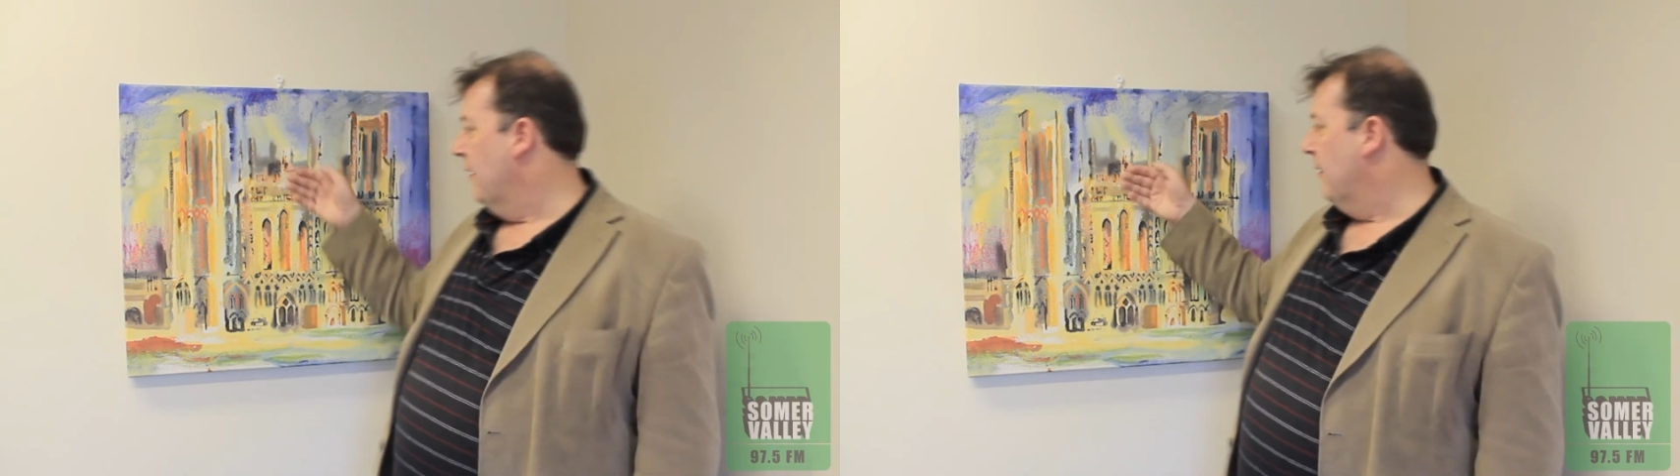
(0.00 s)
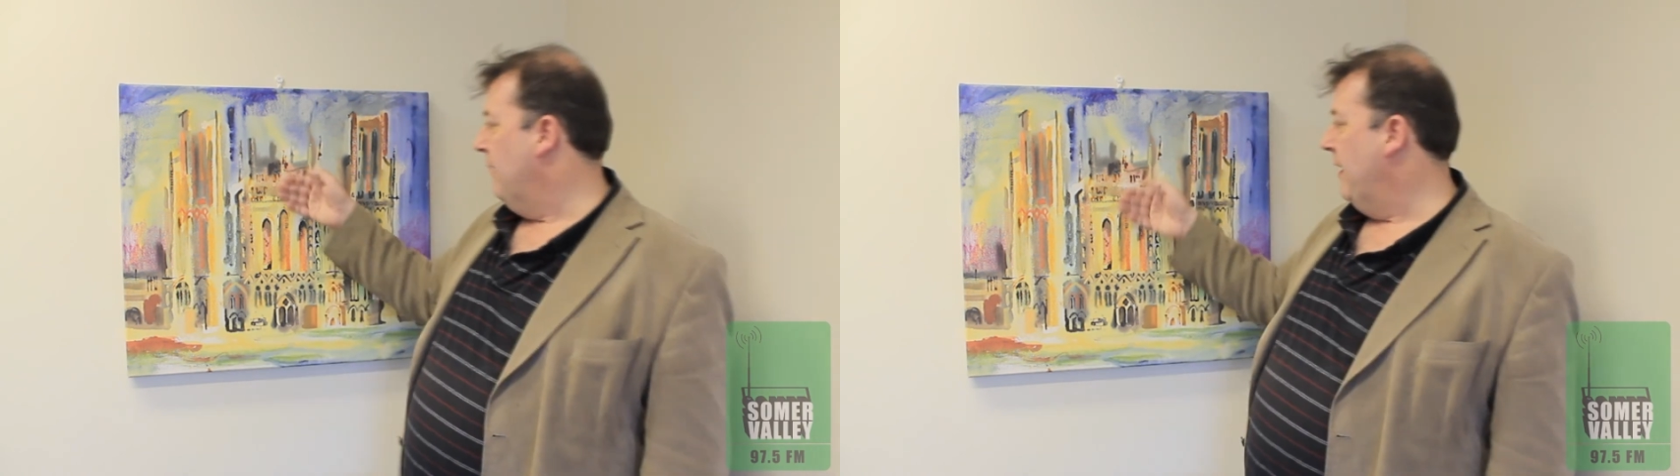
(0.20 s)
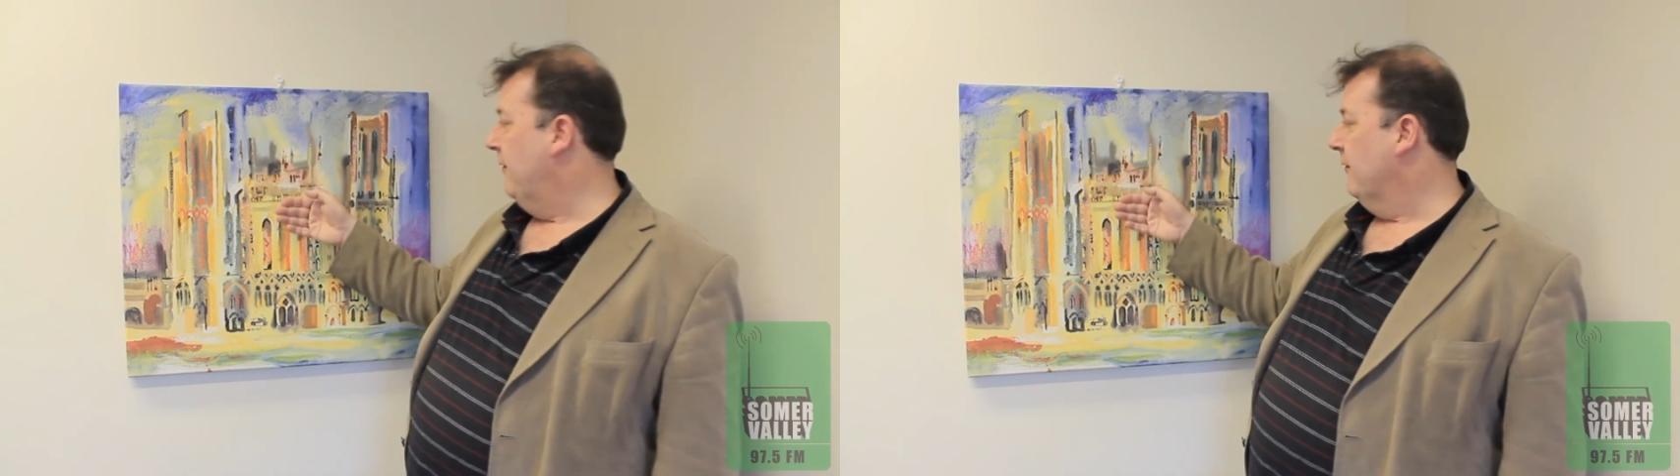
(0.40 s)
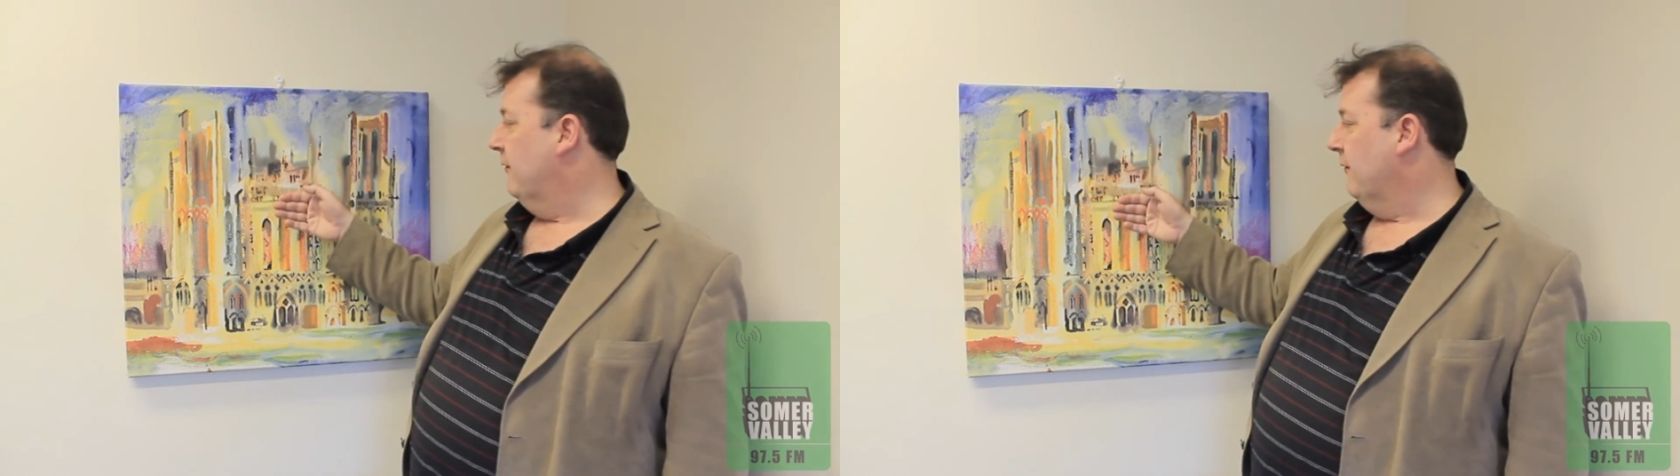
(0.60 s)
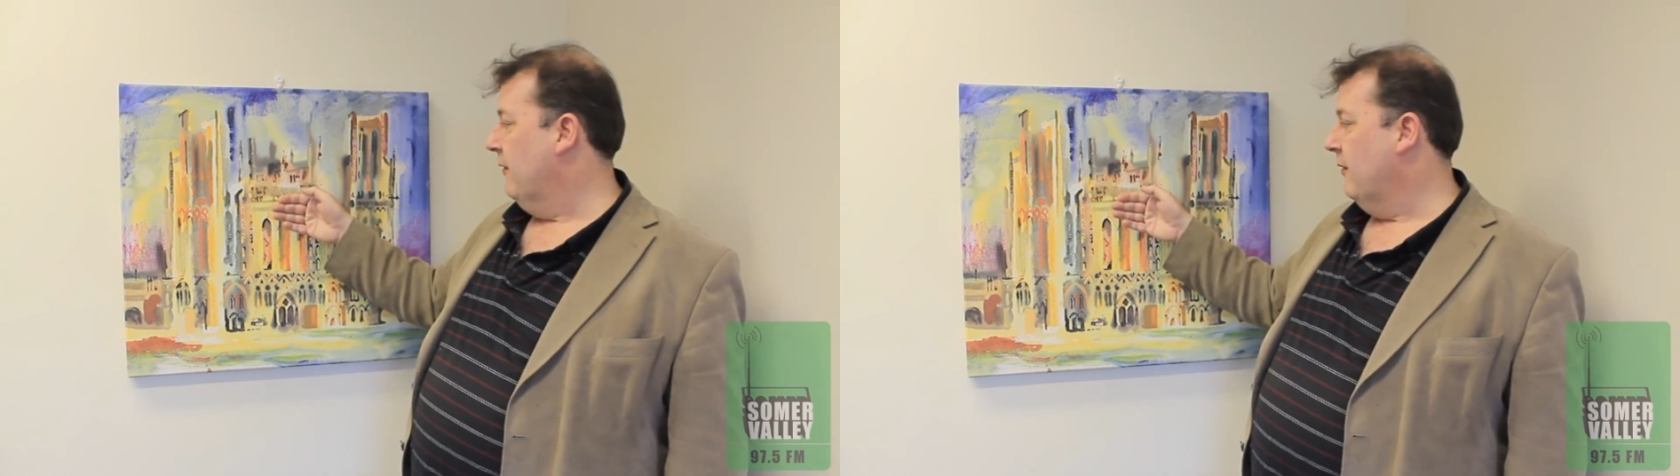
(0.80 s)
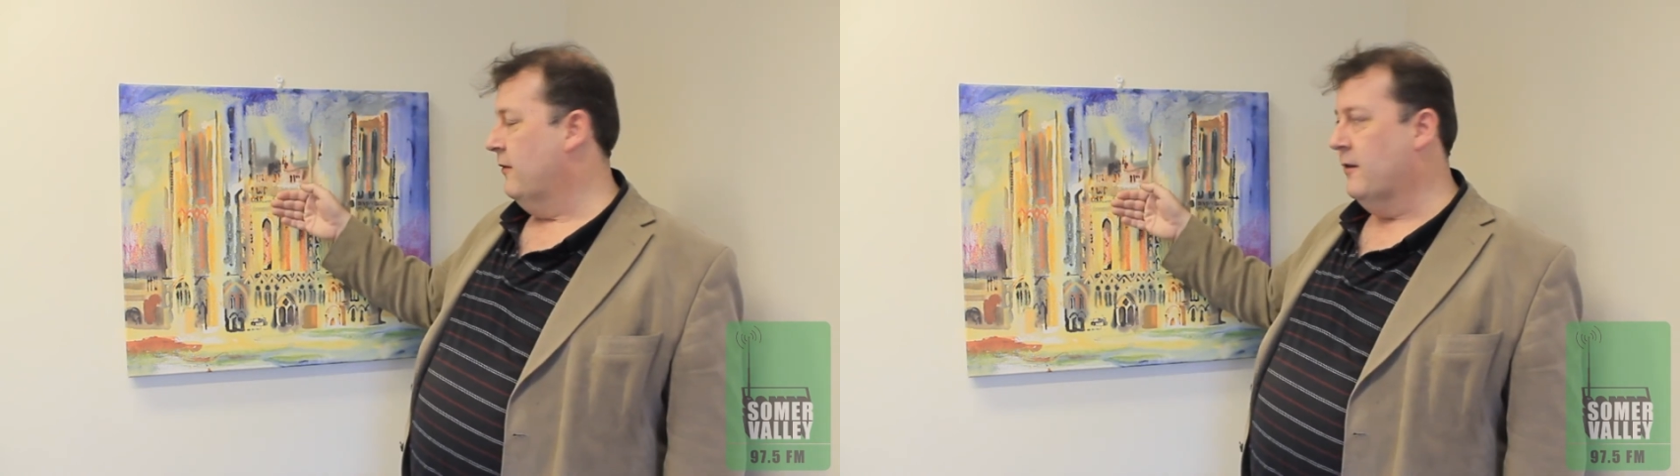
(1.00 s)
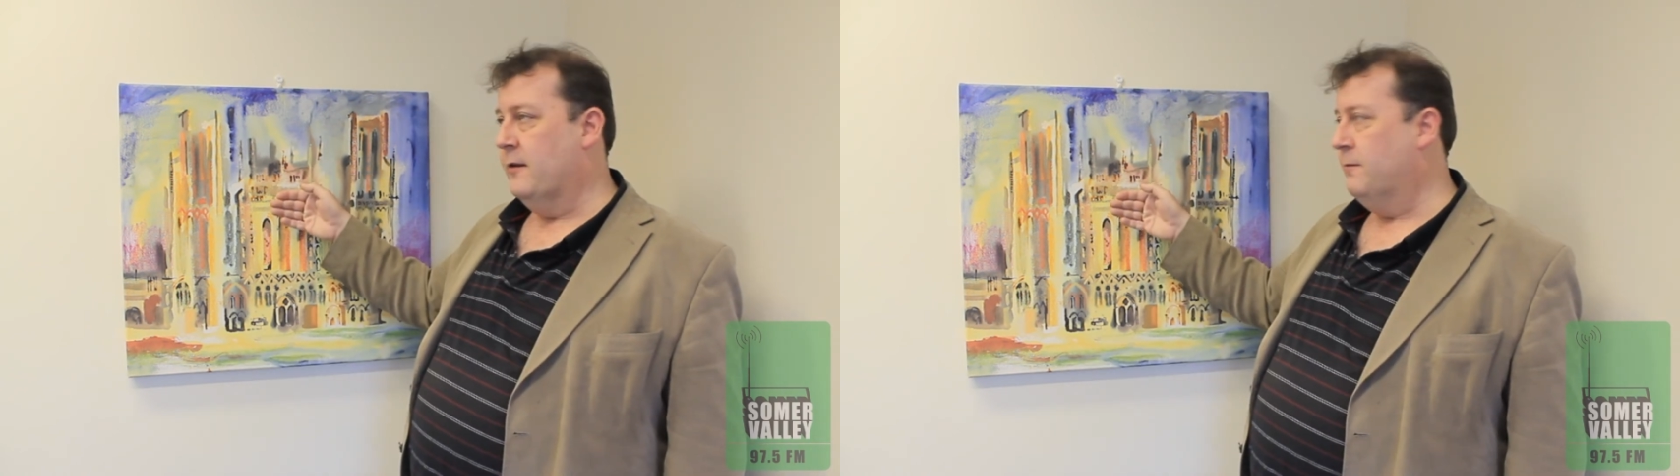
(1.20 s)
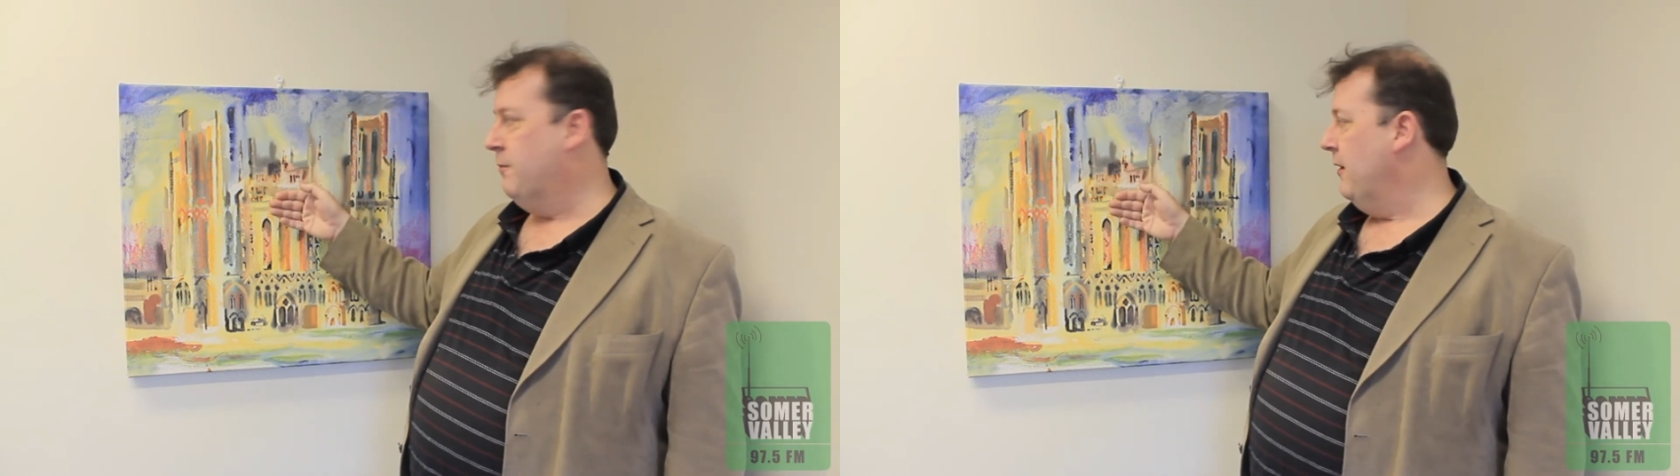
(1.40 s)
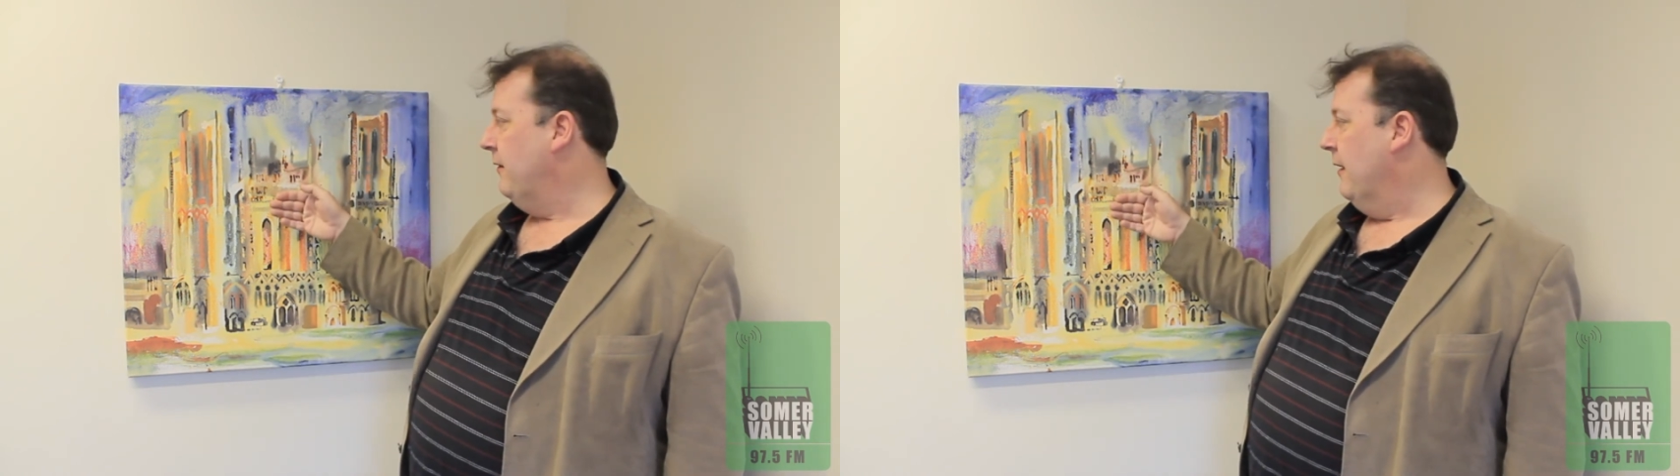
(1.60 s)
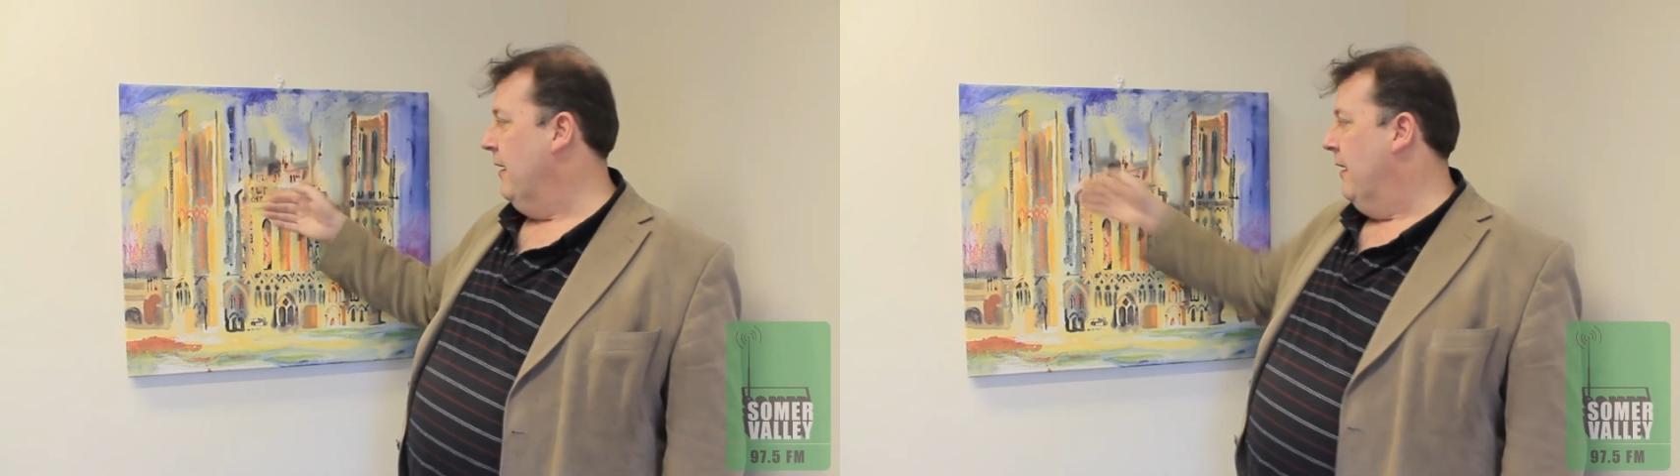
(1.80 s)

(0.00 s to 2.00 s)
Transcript: The Masons have got to this point.